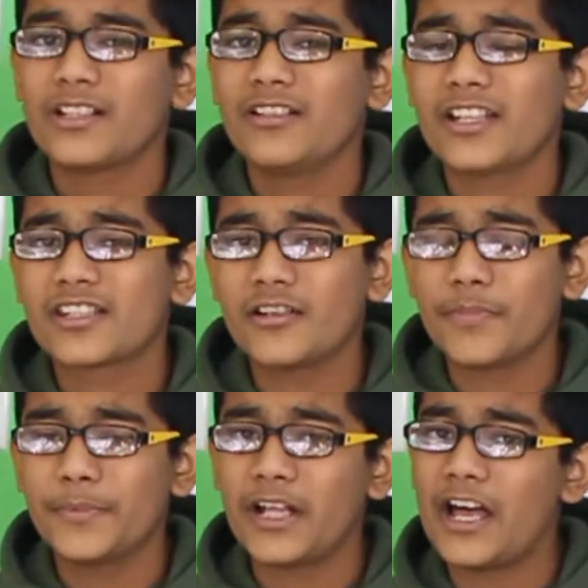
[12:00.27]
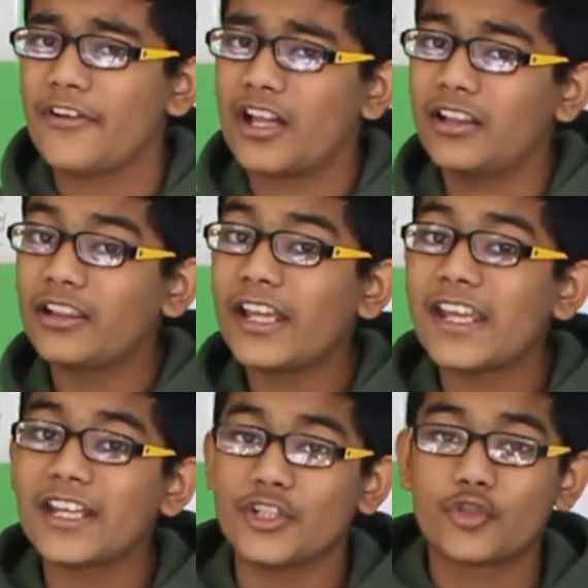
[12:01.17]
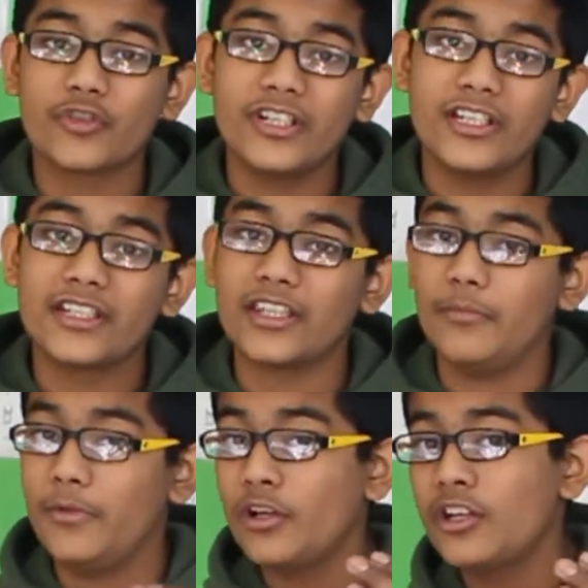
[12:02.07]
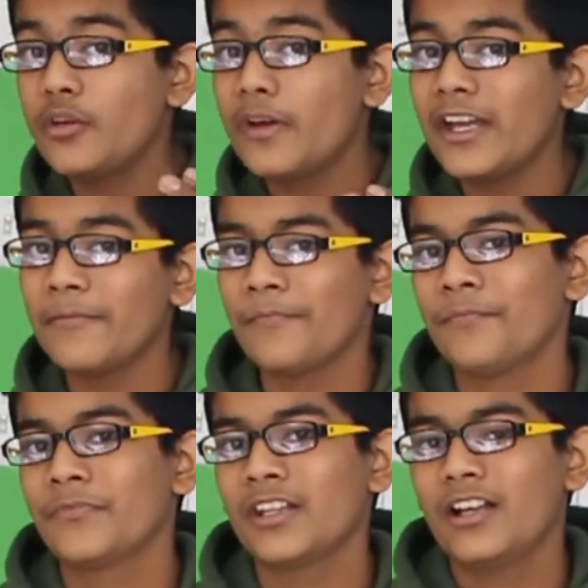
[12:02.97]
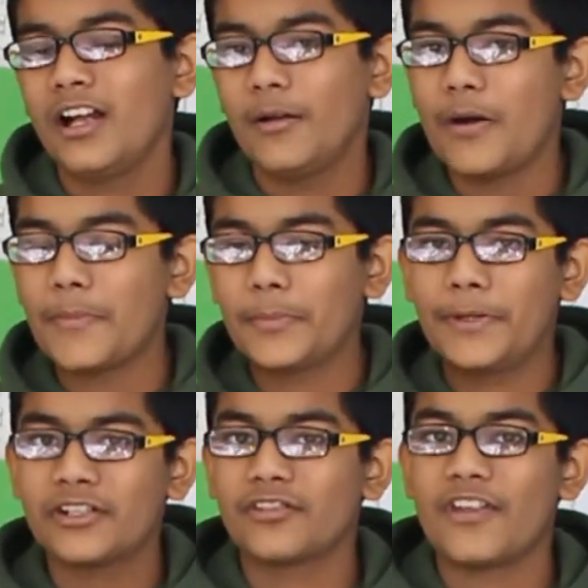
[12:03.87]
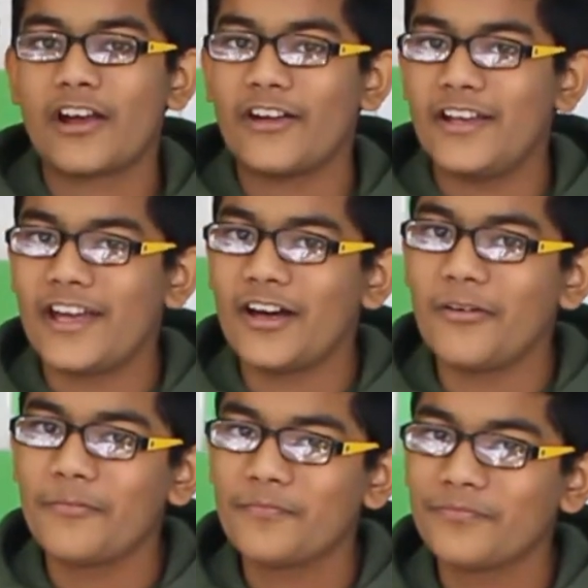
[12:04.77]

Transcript: Like some people have like a lake and trees and the Milky Way. I'll pop a picture of that right now.